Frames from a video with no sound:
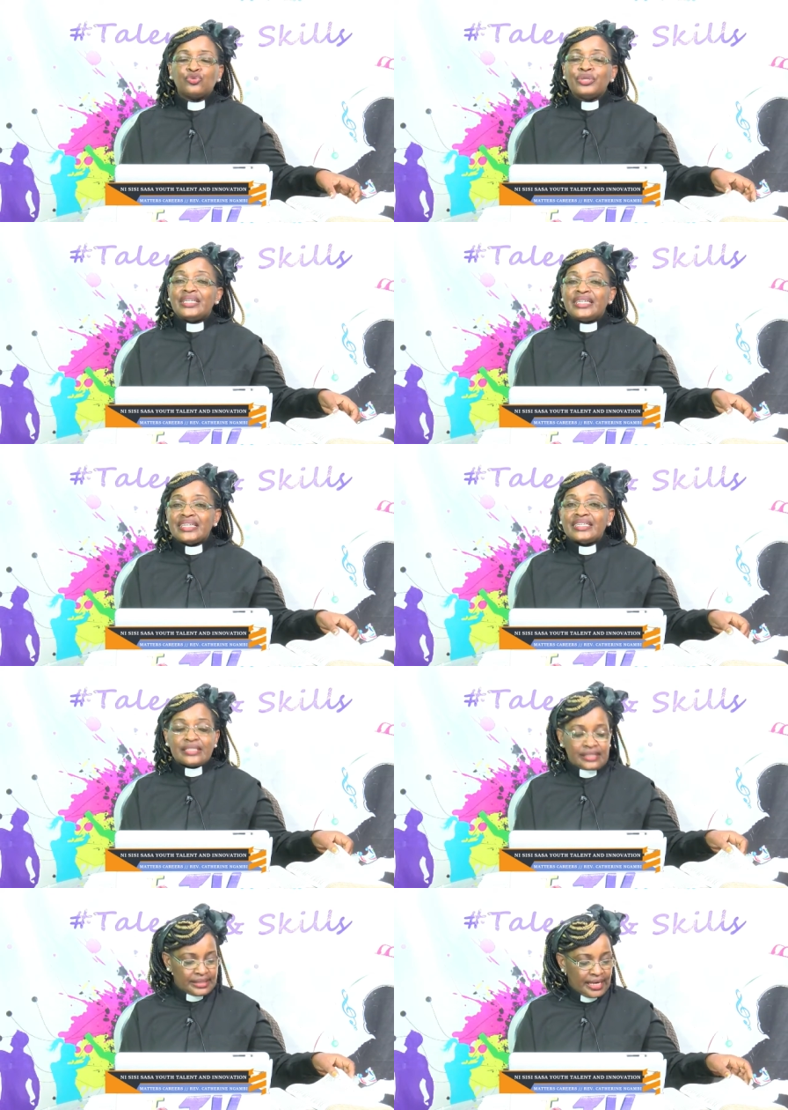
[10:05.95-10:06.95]
we did
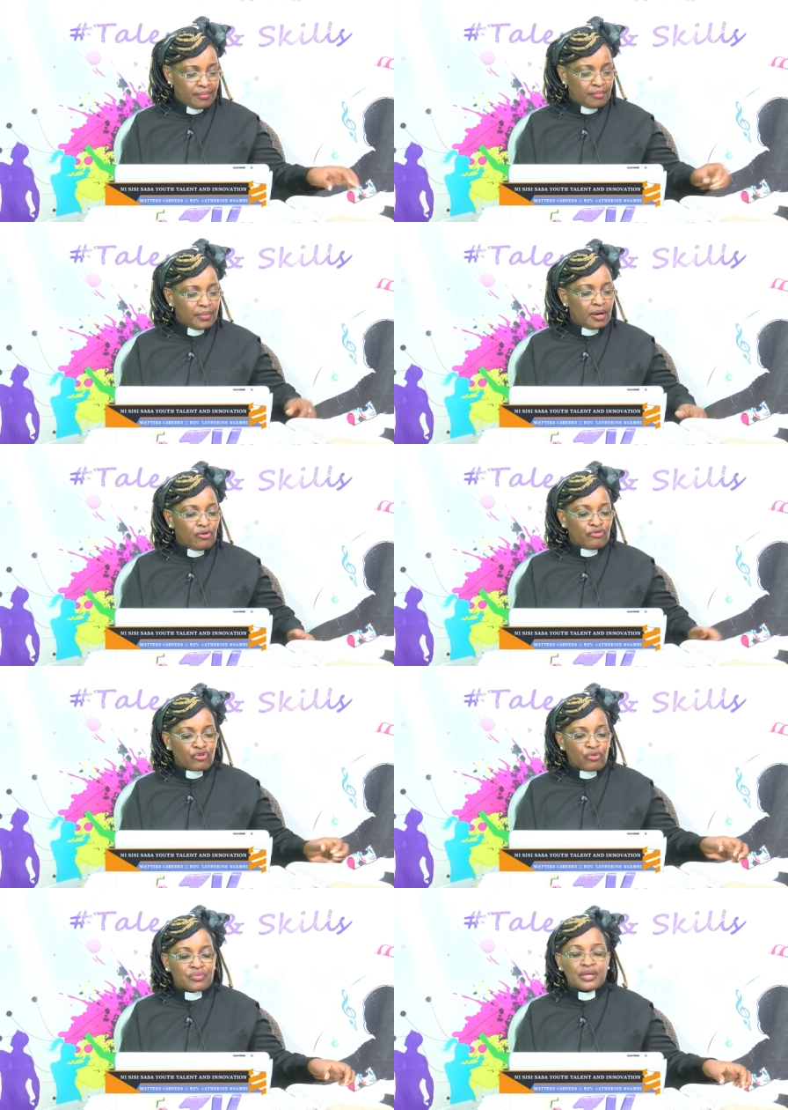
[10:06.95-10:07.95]
STEM
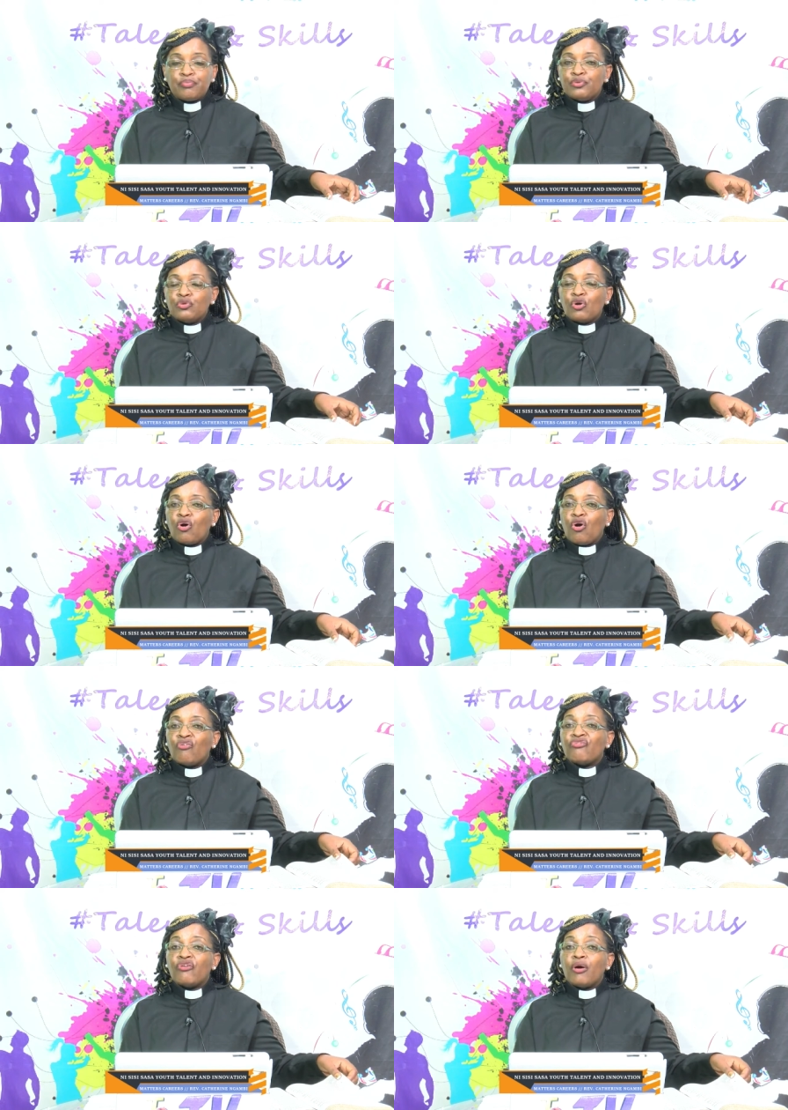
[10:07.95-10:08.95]
from the book
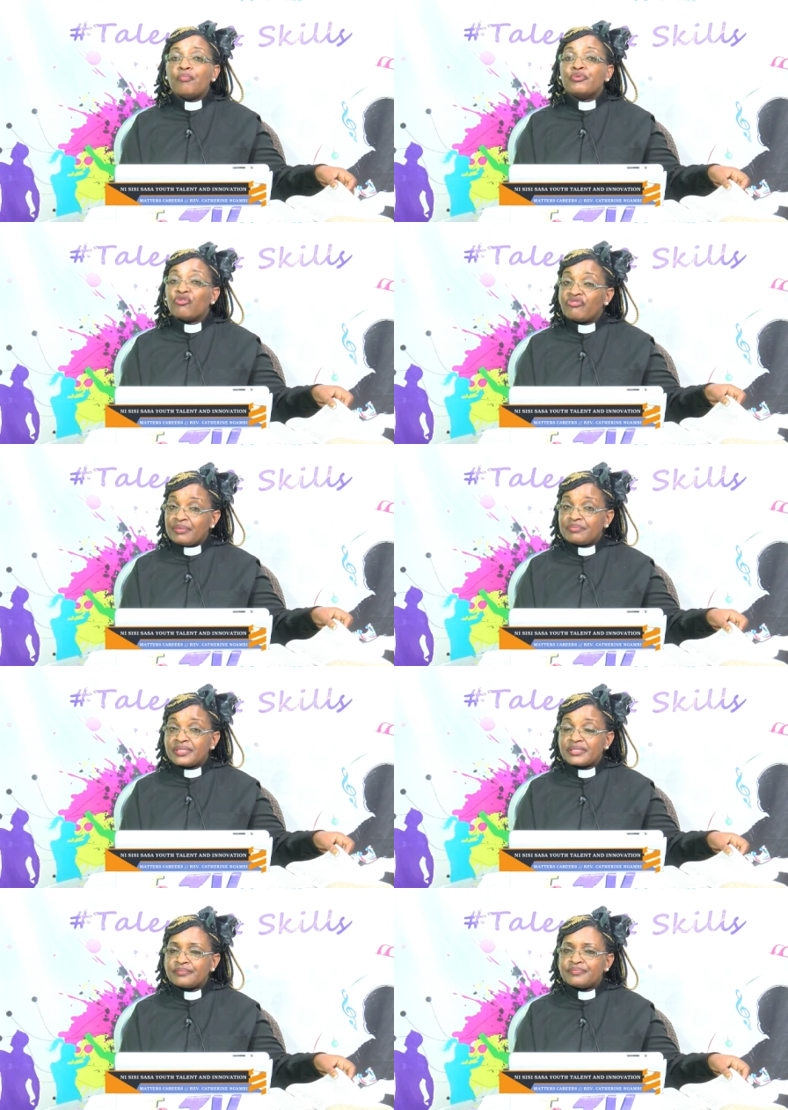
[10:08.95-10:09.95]
of Proverbs.